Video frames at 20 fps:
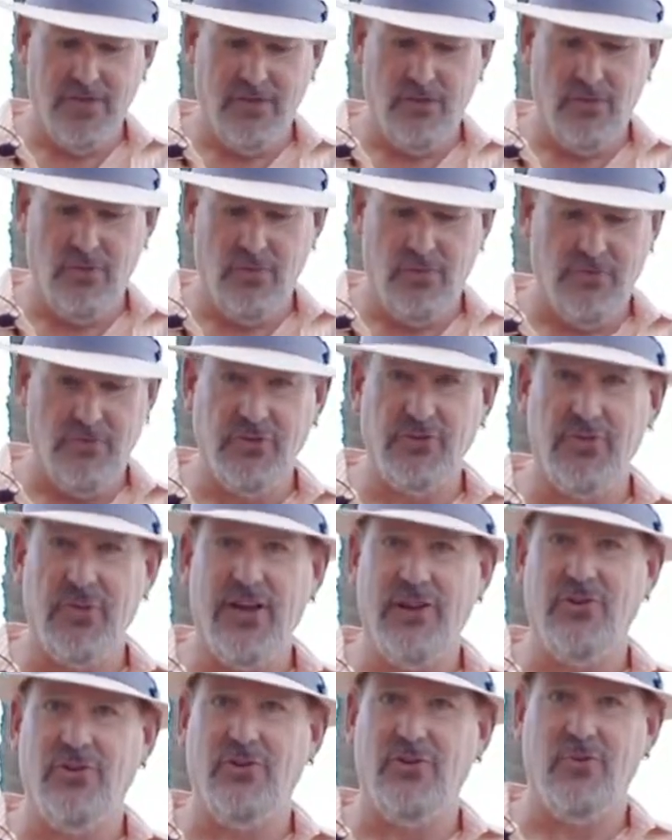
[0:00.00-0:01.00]
Your
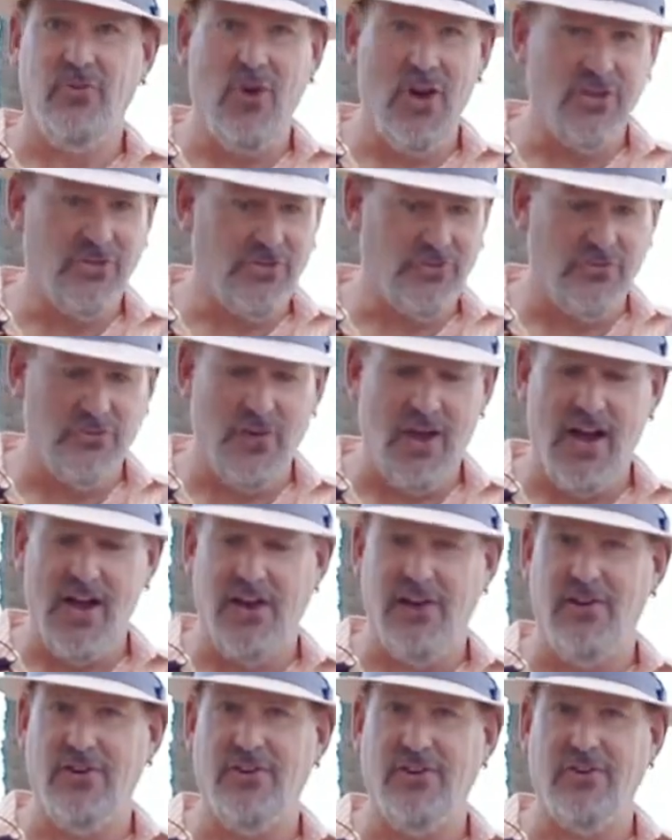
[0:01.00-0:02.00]
refrigerator, your washer
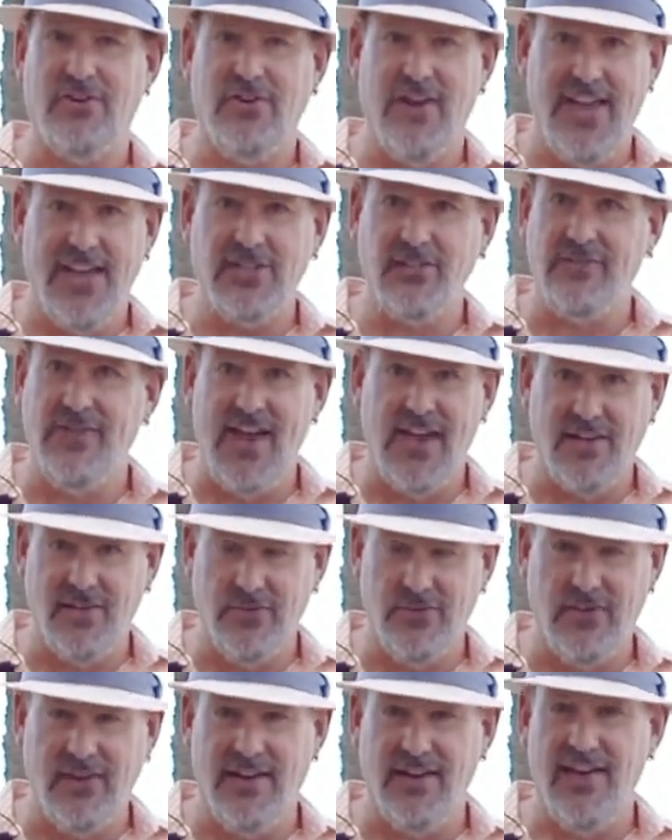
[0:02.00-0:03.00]
dryer, your HVAC
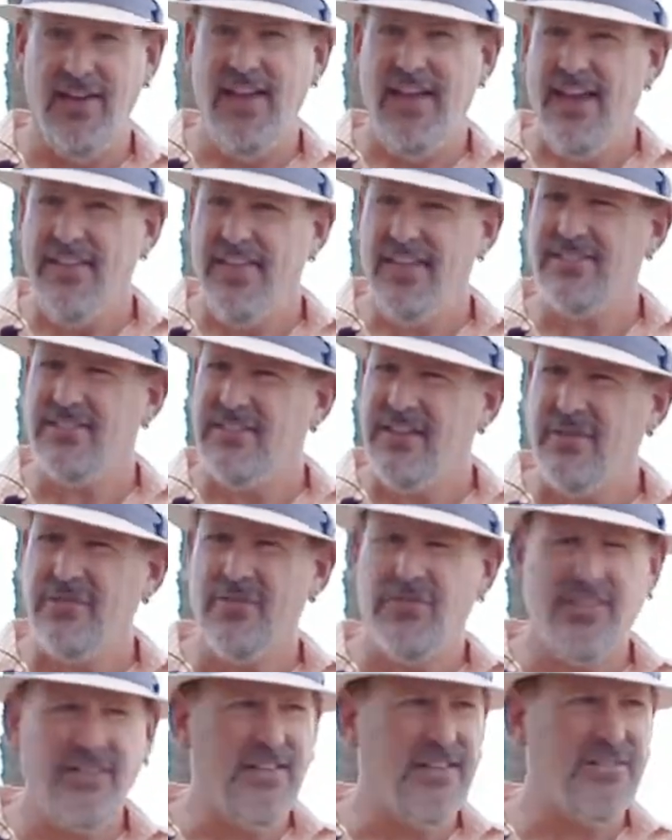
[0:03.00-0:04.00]
unit. And that's another
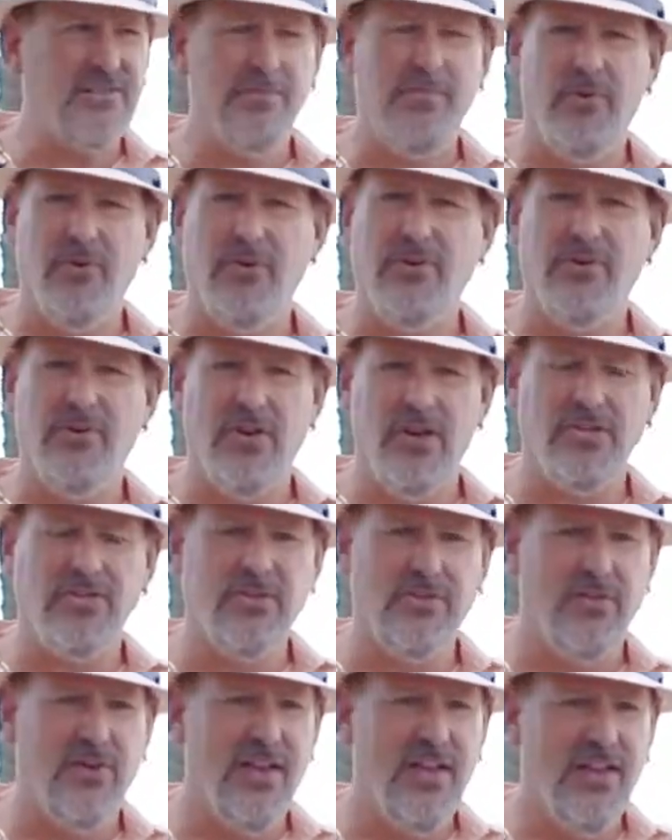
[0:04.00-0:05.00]
thing that's important
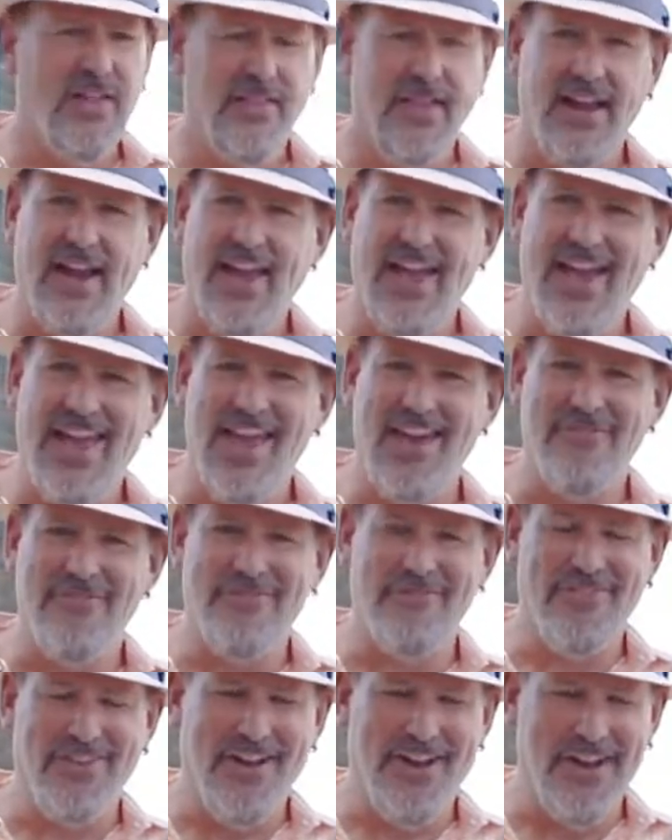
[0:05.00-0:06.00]
also, that I have